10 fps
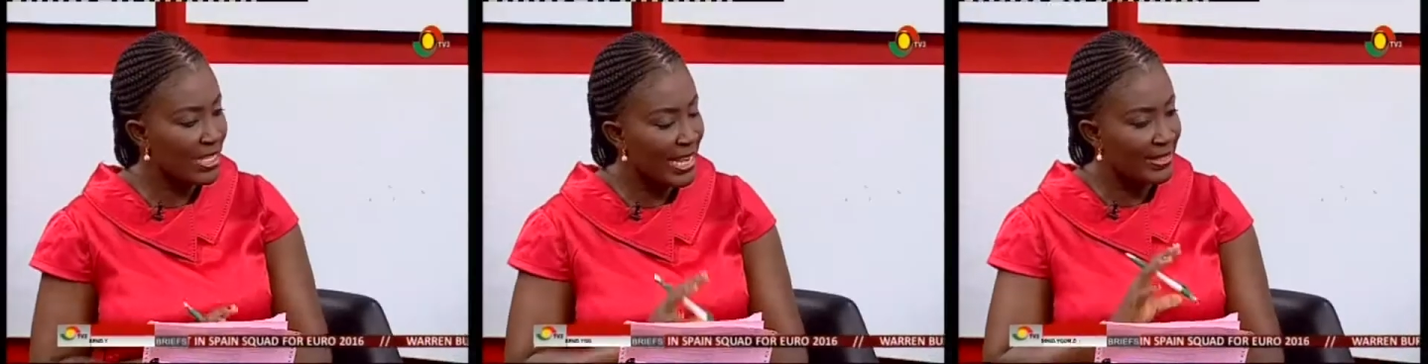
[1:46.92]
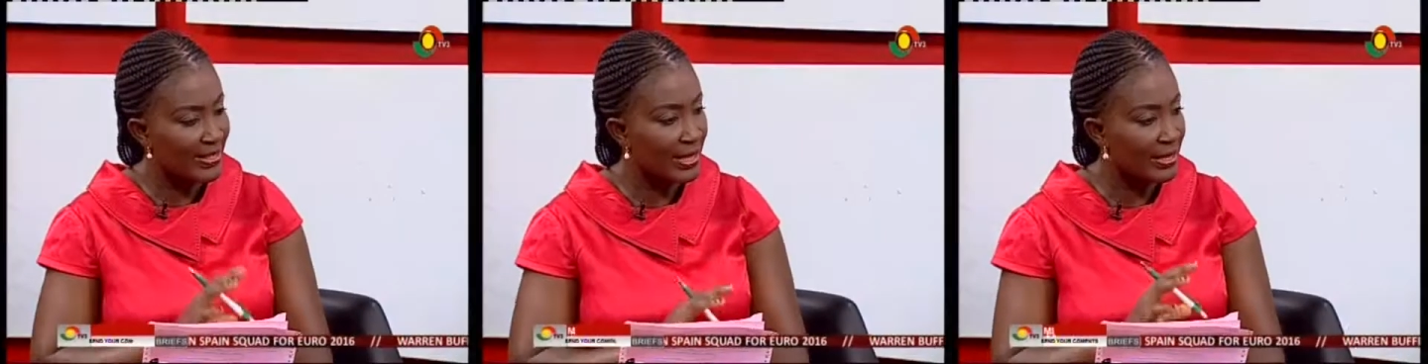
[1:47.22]

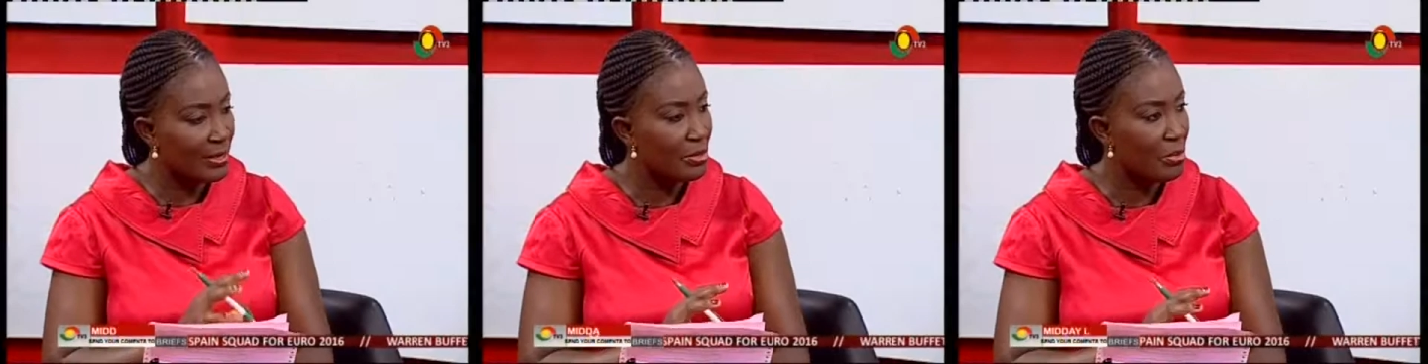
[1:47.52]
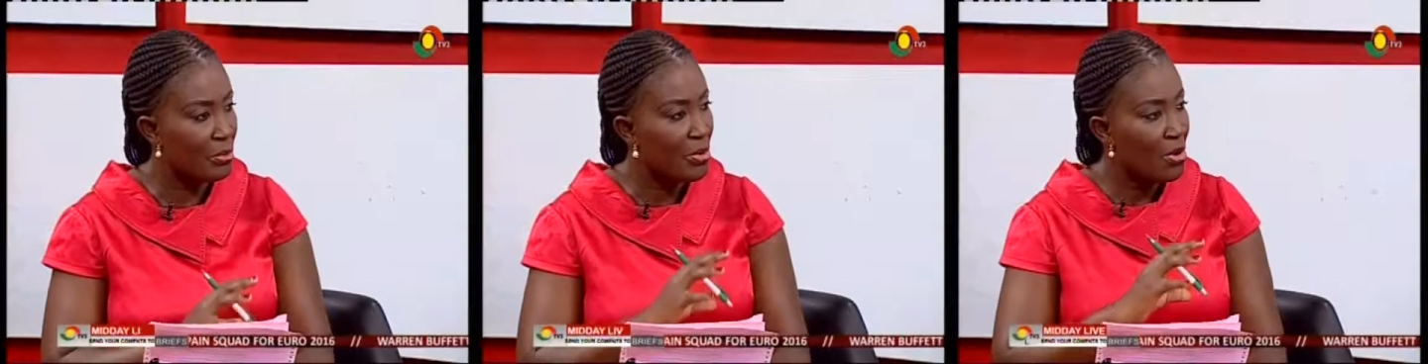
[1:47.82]
exactly, you
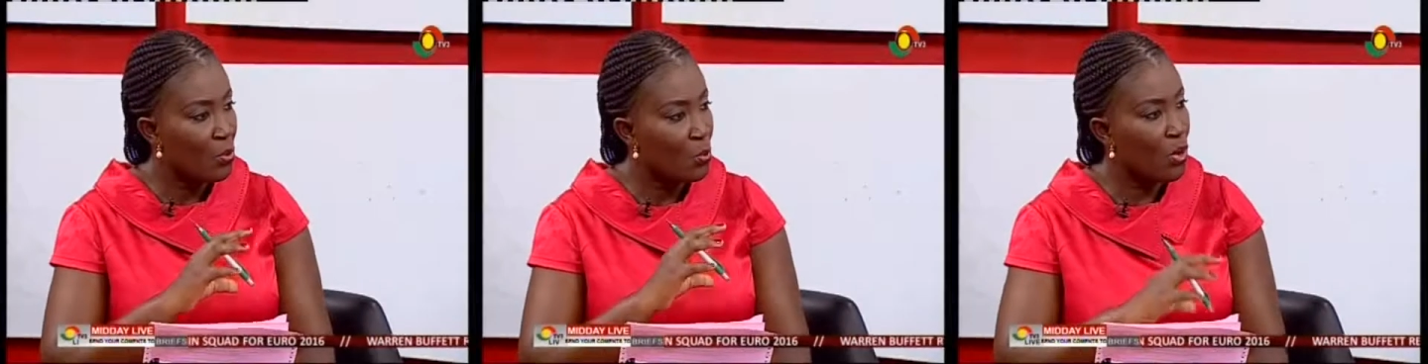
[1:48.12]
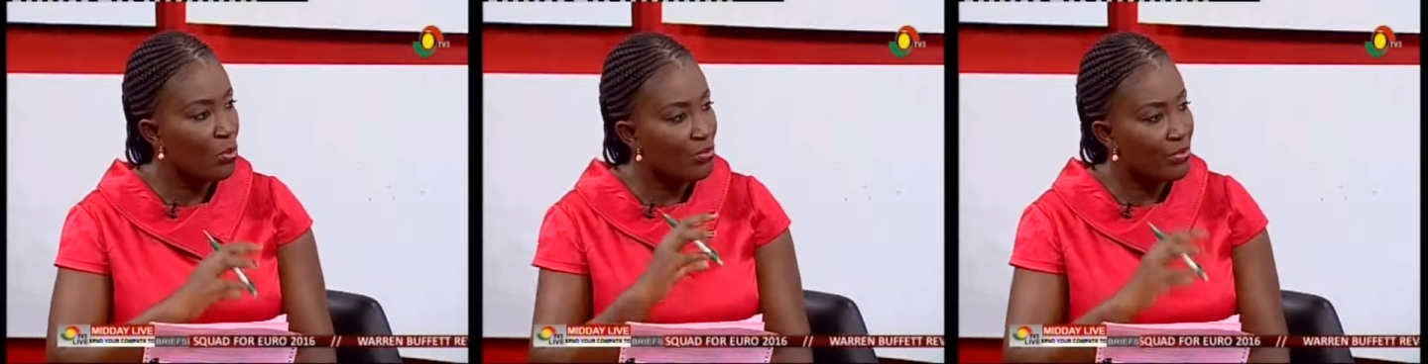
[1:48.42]
know,
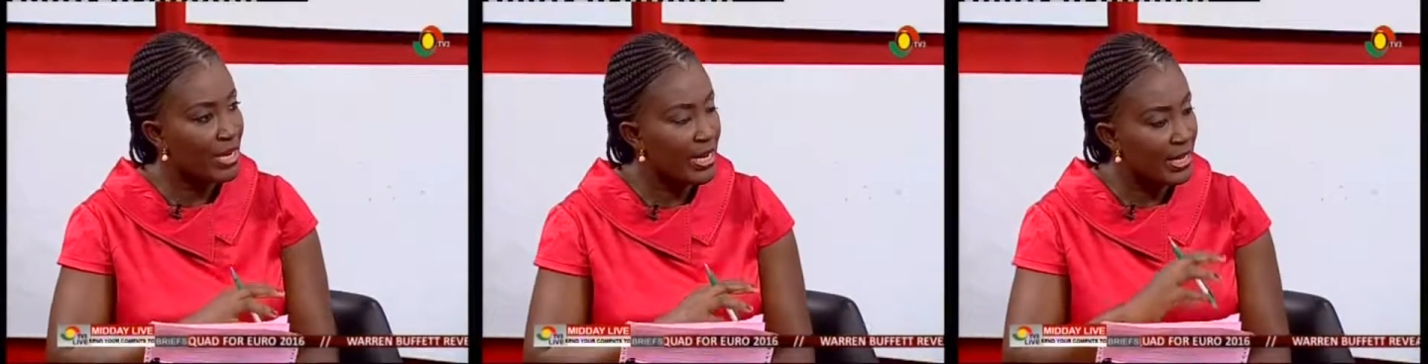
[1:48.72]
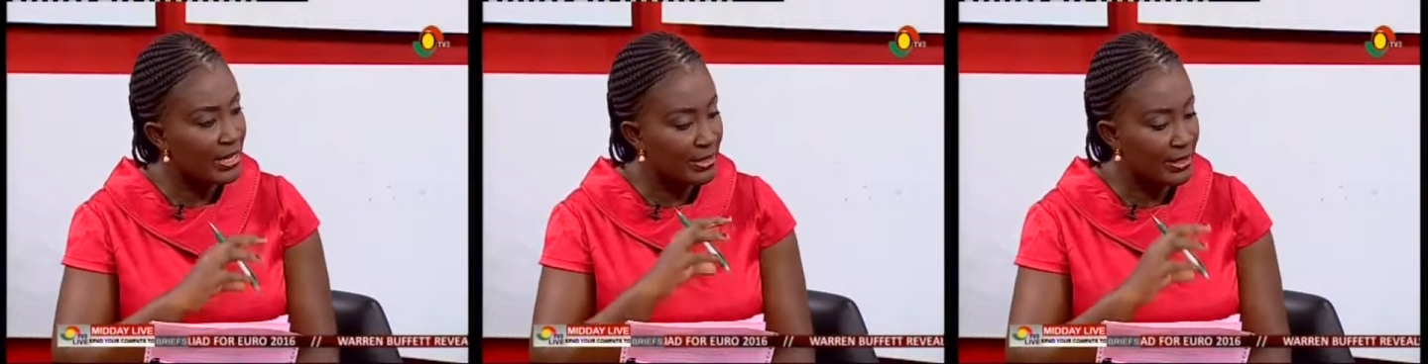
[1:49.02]
what
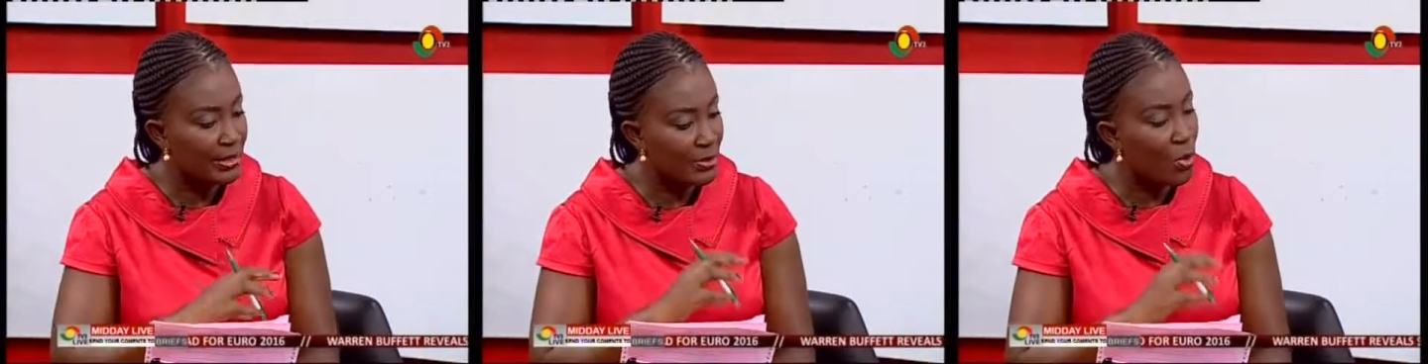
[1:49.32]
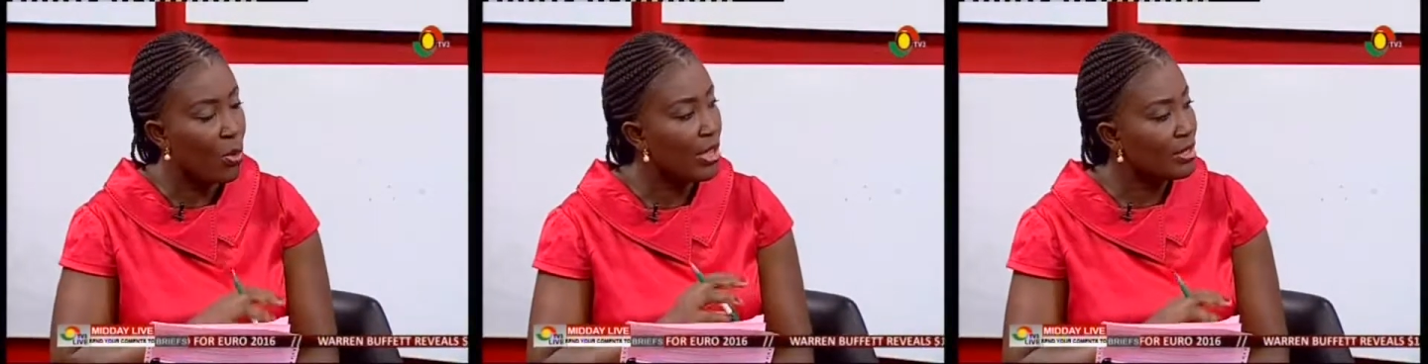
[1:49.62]
really did
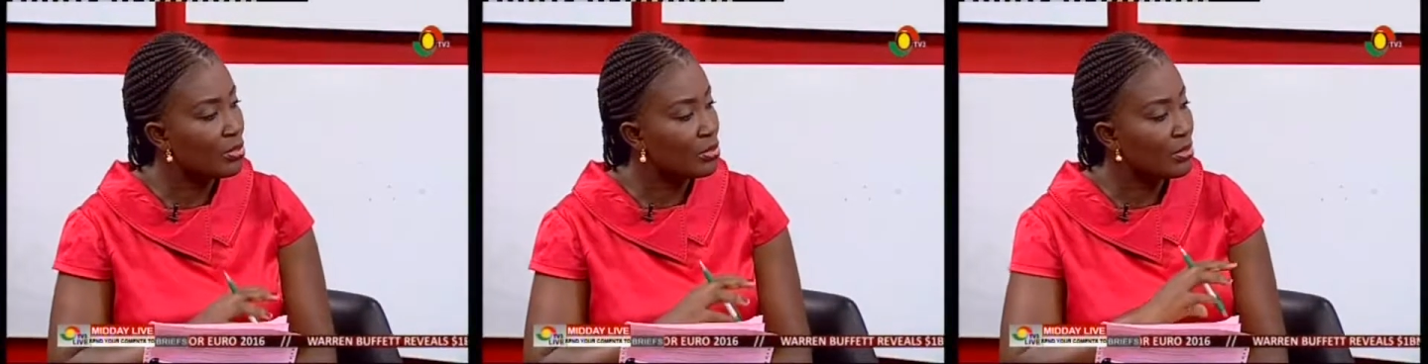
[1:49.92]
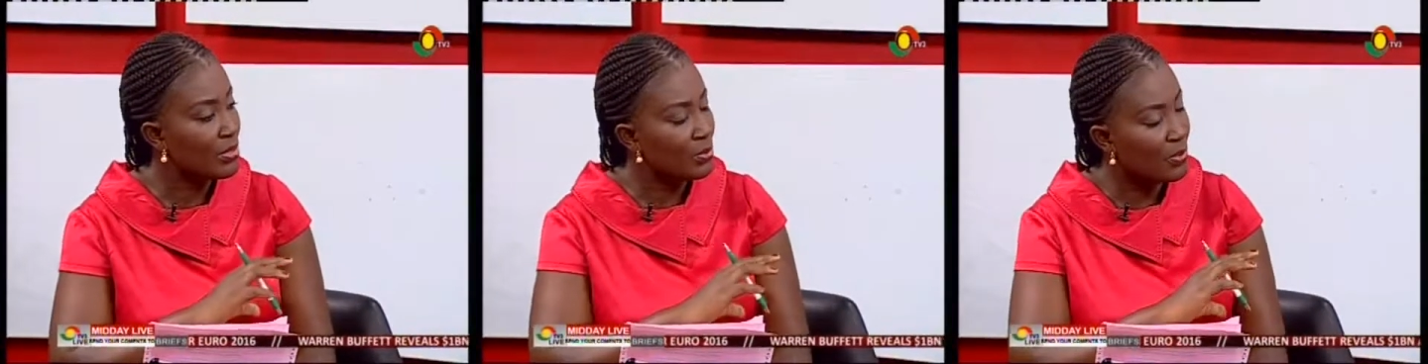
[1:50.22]
go
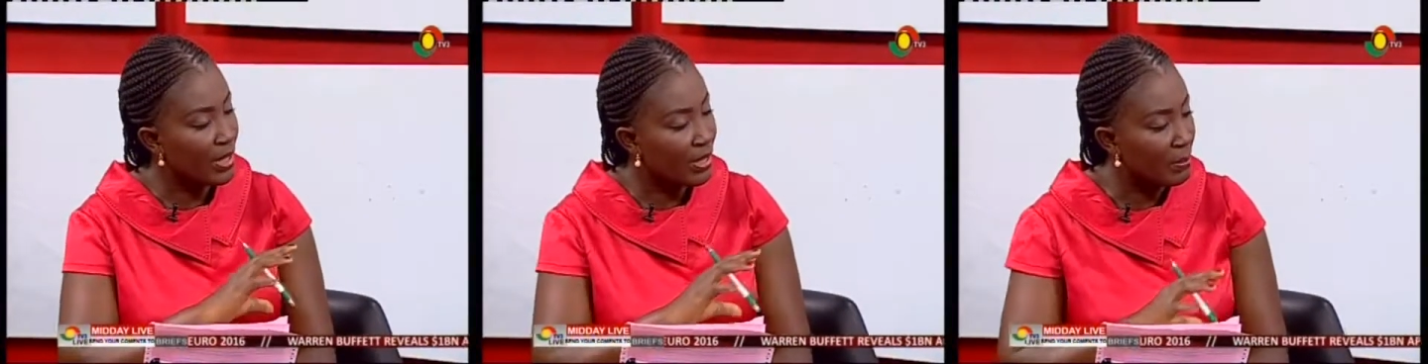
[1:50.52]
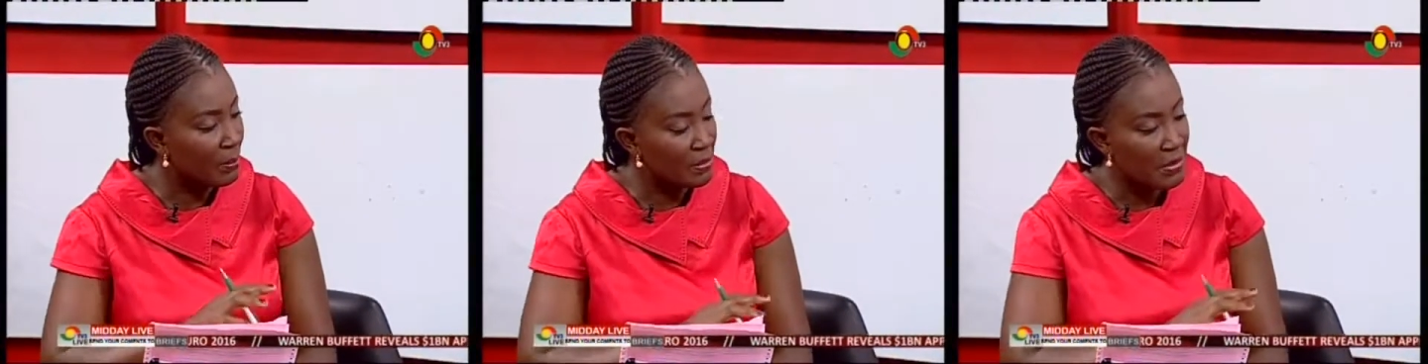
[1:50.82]
into,
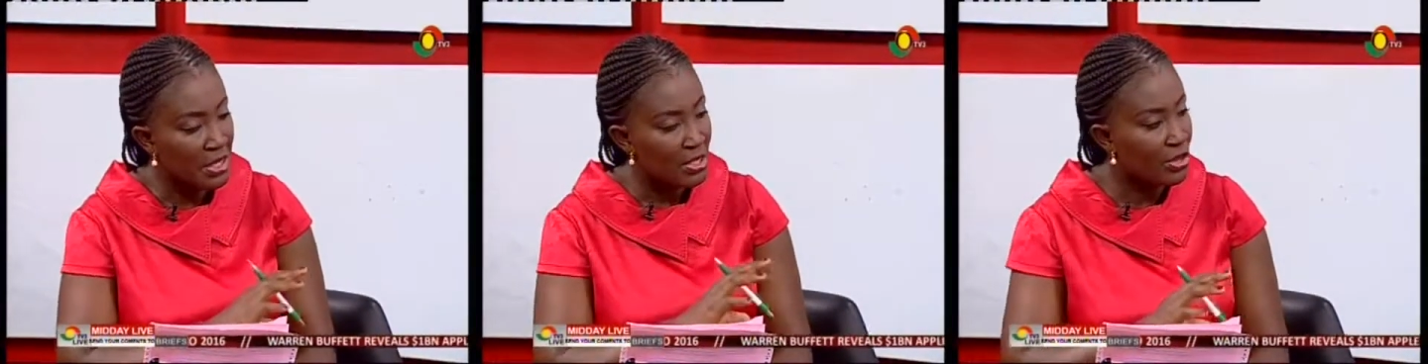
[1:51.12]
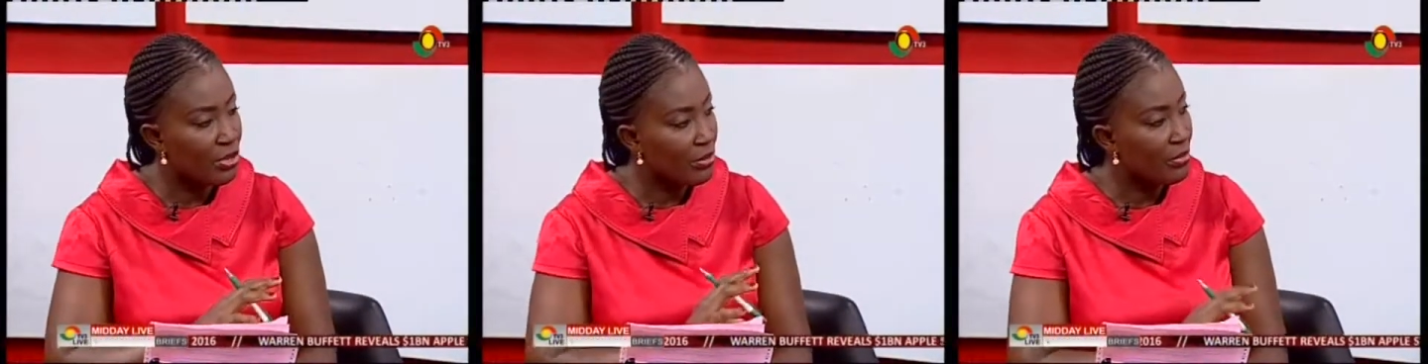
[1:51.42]
um,
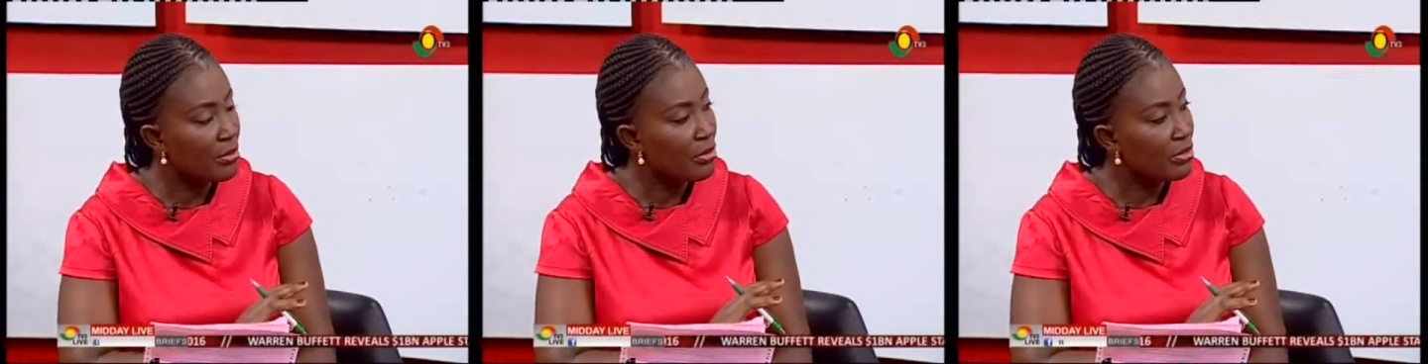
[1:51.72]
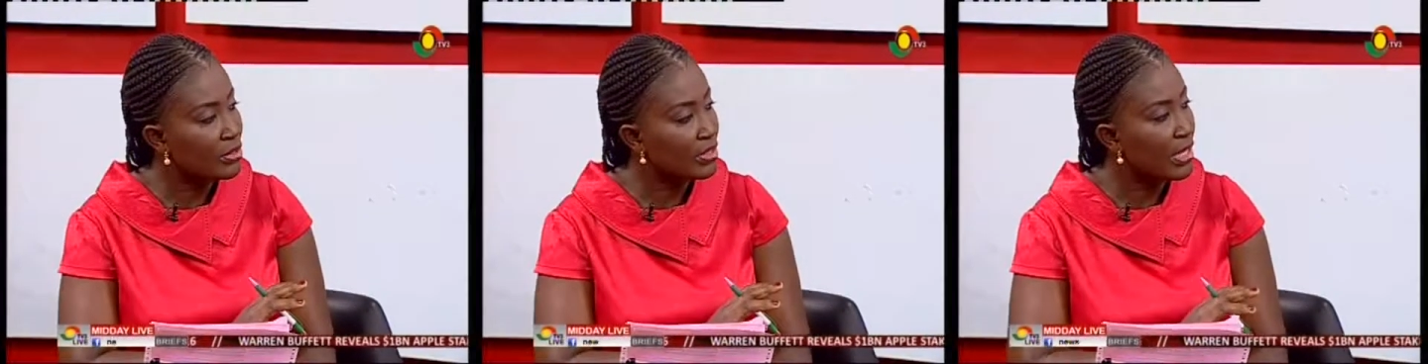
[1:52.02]
you know, the Red
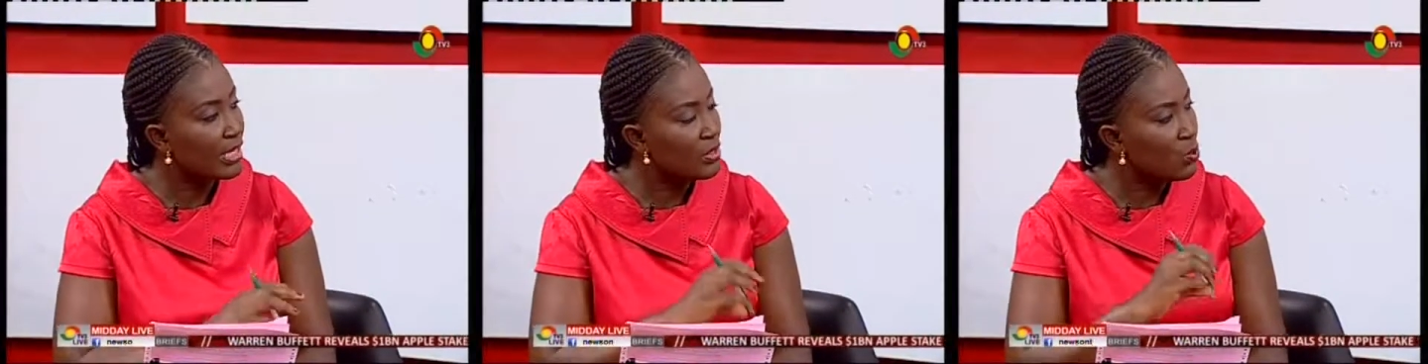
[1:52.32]
Cross Society?